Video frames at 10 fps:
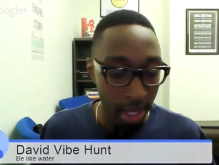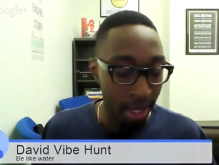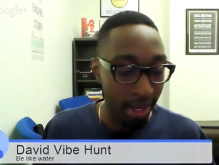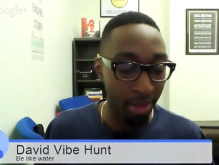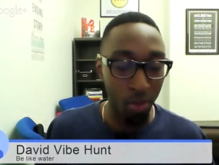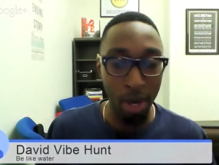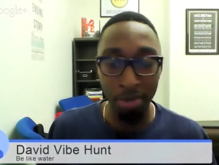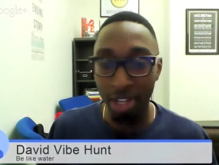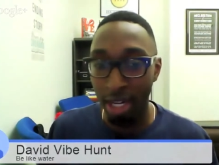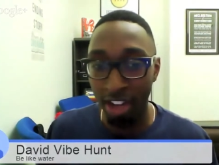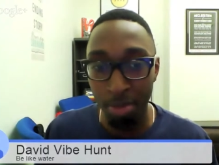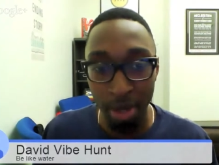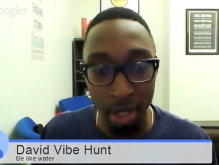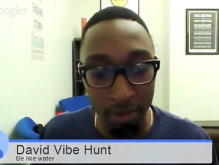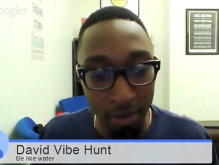uh, the website has
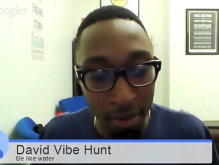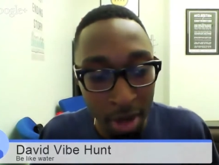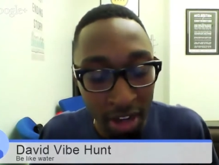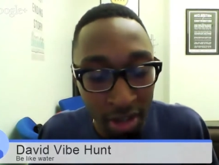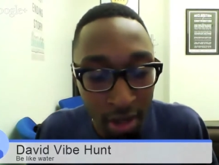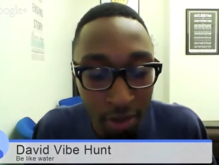plenty of information.